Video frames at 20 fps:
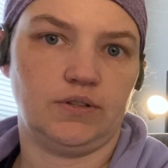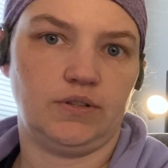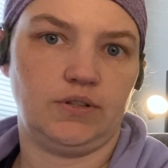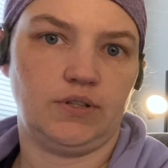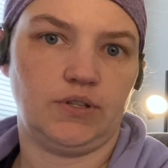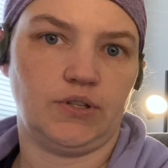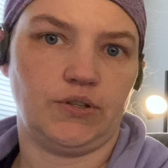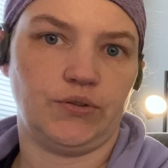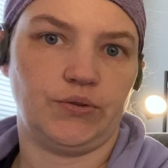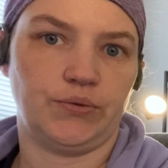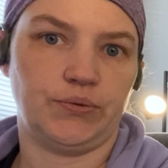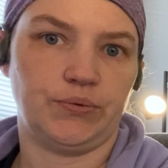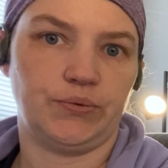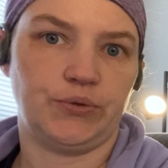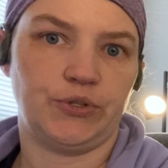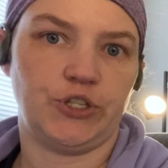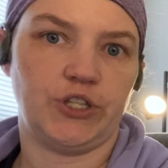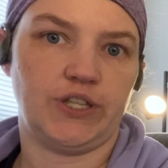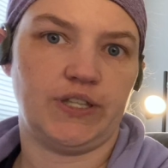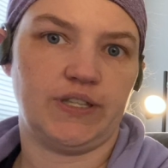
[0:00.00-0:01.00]
So
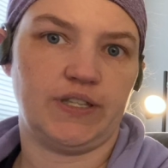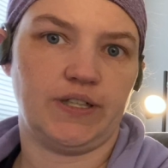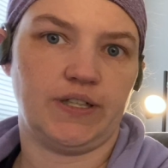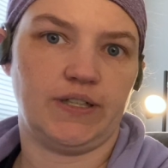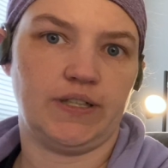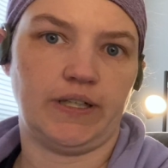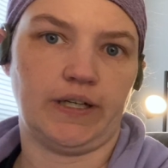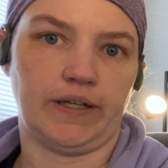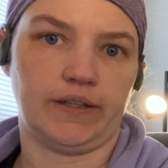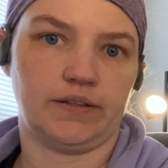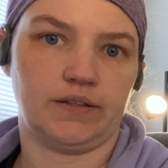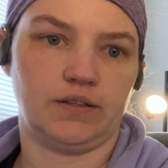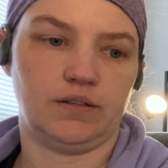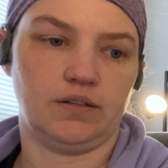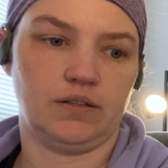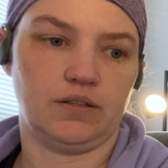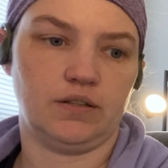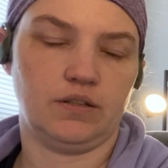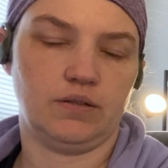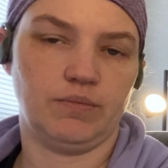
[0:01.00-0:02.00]
she's in class, and
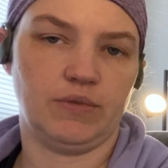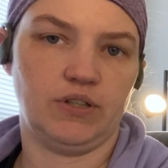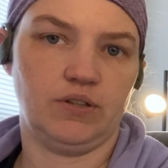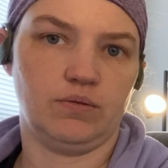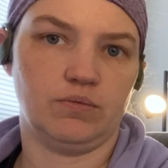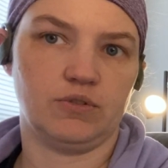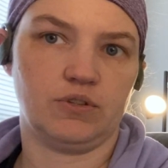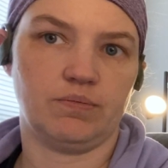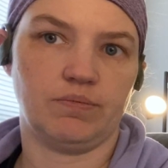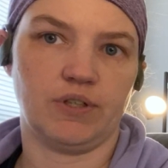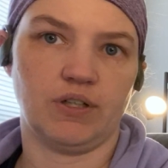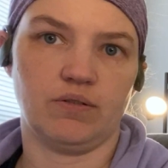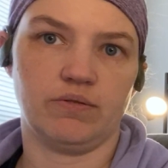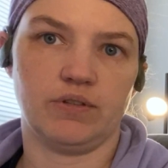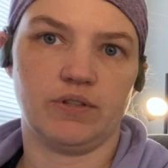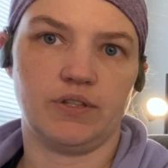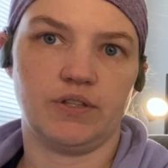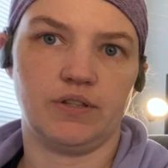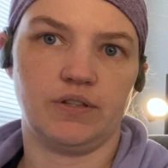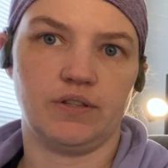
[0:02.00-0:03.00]
this is my normal spot
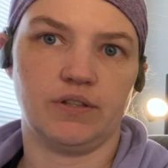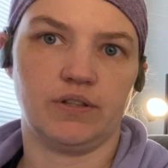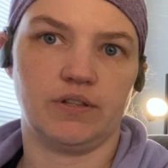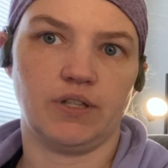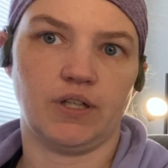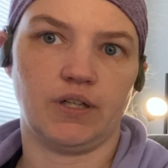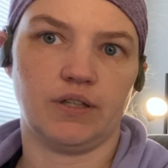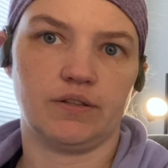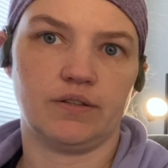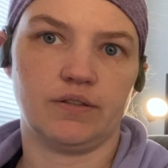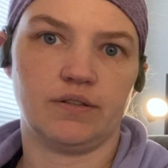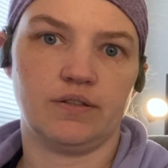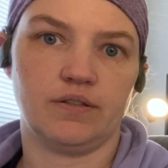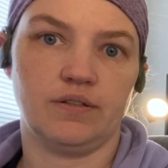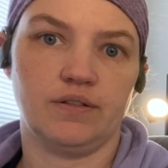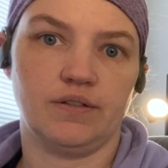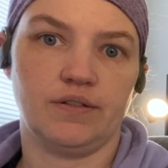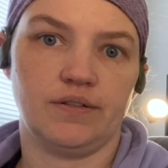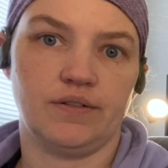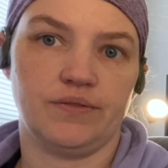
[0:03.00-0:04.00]
while she's in class.
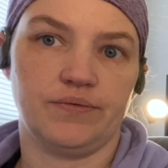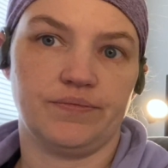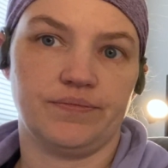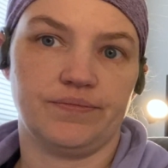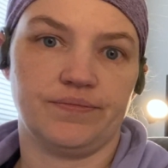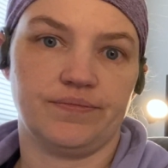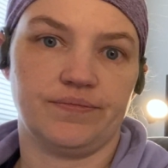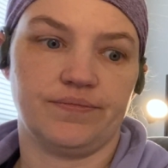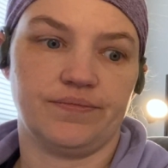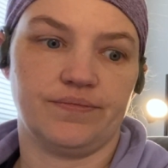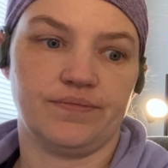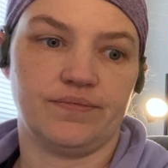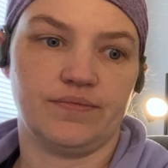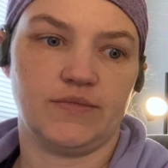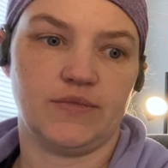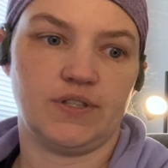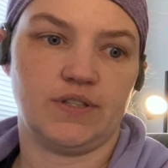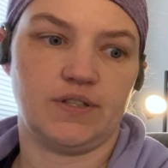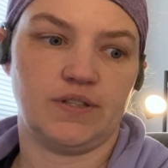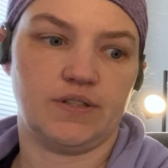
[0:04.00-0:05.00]

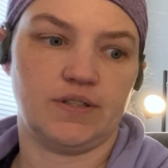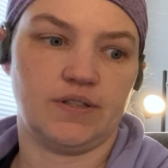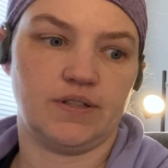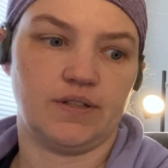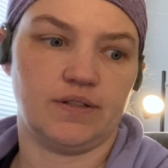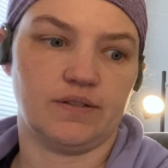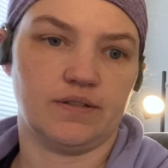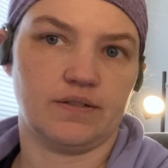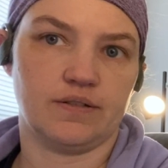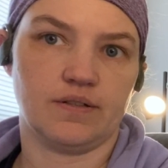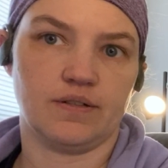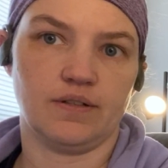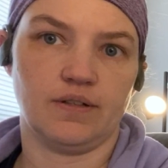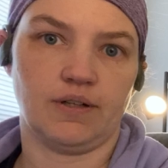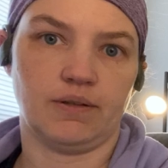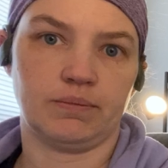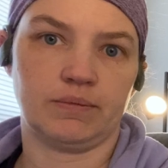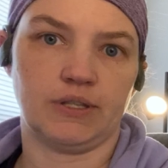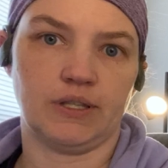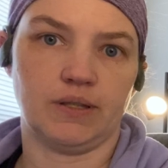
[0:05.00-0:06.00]
She's sitting there at her
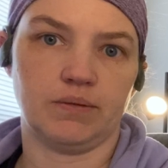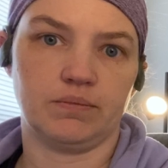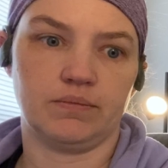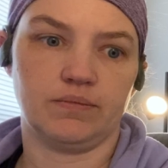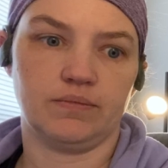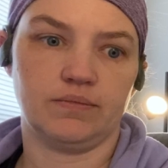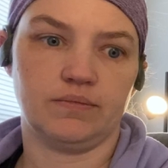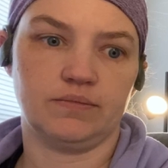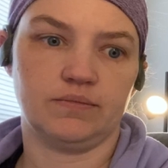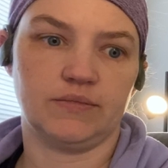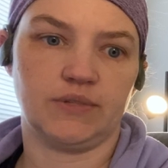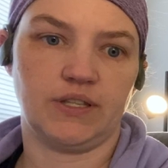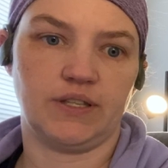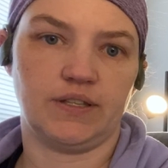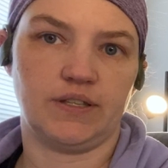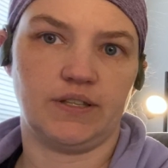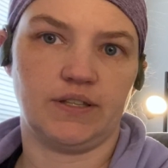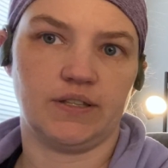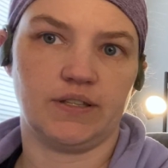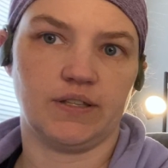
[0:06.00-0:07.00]
laptop, and
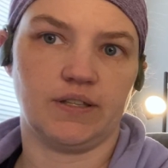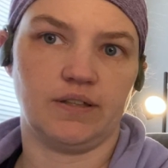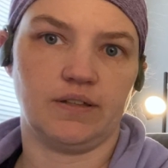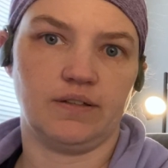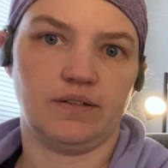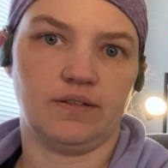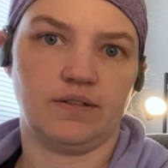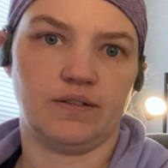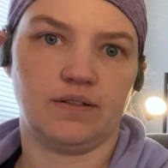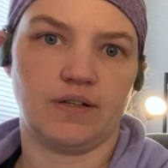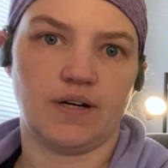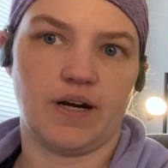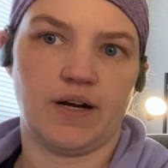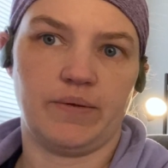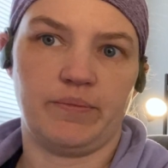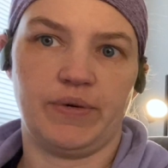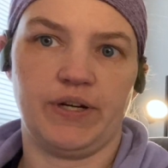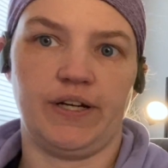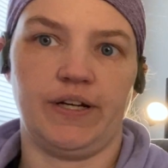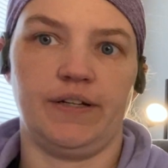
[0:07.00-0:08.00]
she's got her
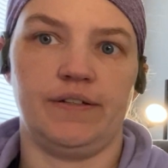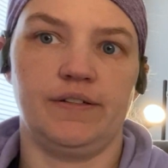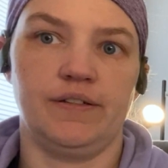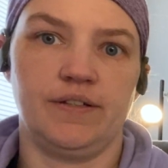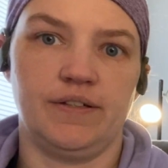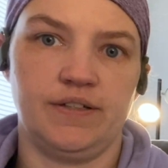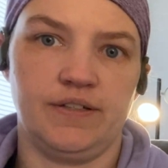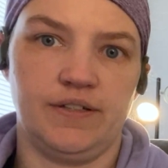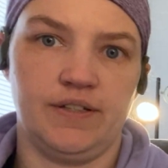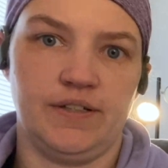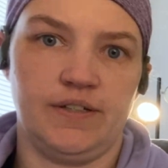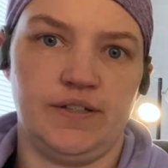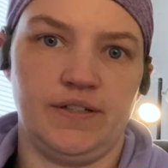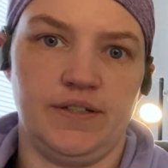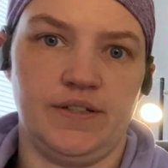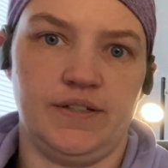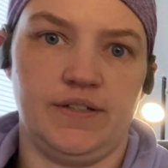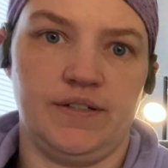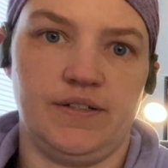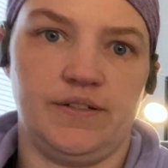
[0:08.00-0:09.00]
iPad.
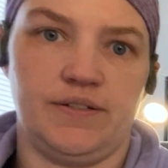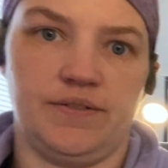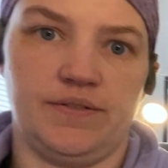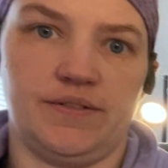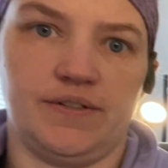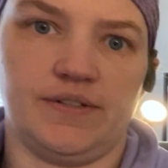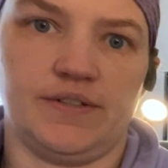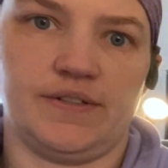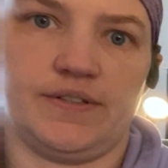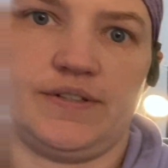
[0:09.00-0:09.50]
Do this.